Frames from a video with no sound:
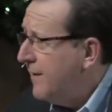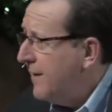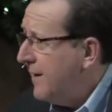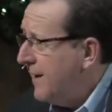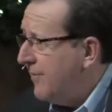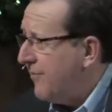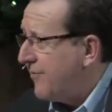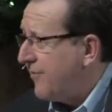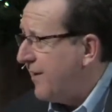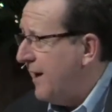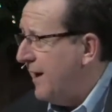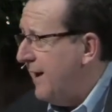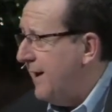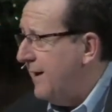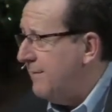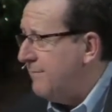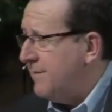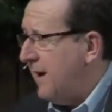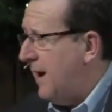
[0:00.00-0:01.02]
and
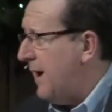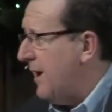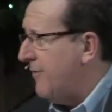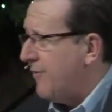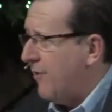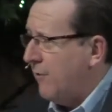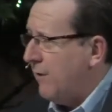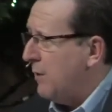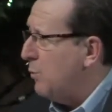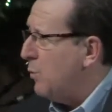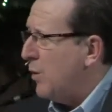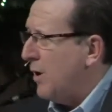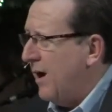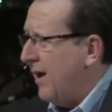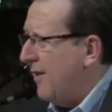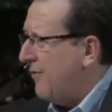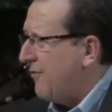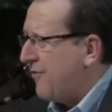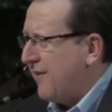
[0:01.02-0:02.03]
say God is only
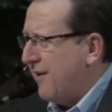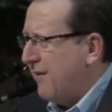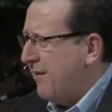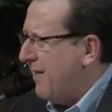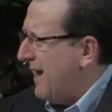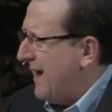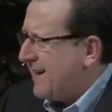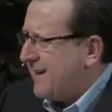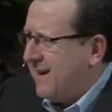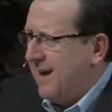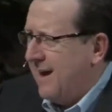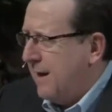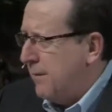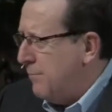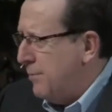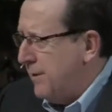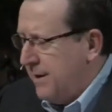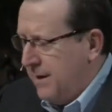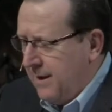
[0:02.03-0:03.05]
one, so that
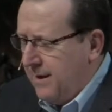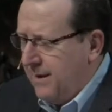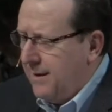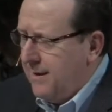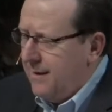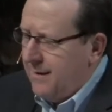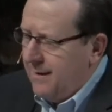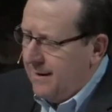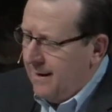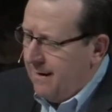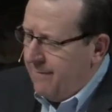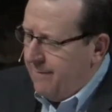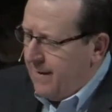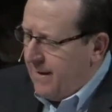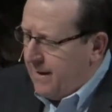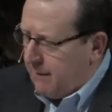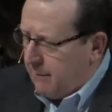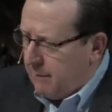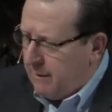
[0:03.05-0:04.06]
can't be, and
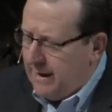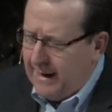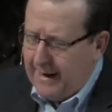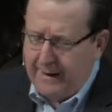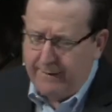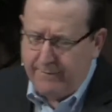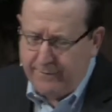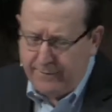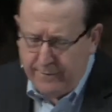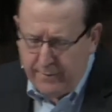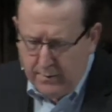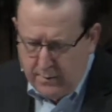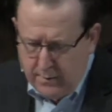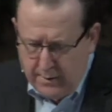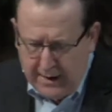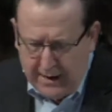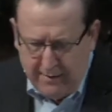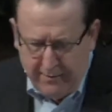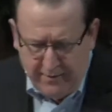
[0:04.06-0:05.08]
they arrive
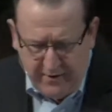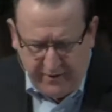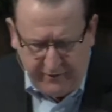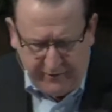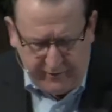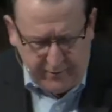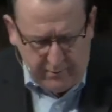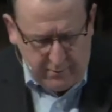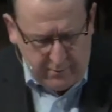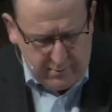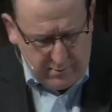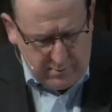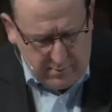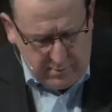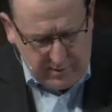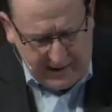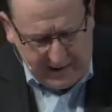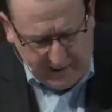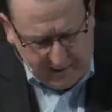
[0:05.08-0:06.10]
at this
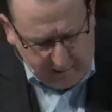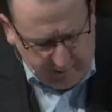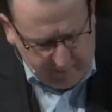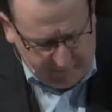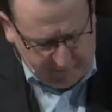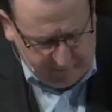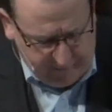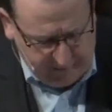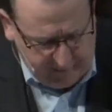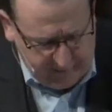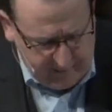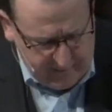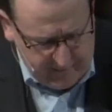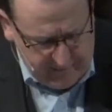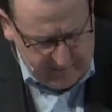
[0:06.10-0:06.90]
heresy.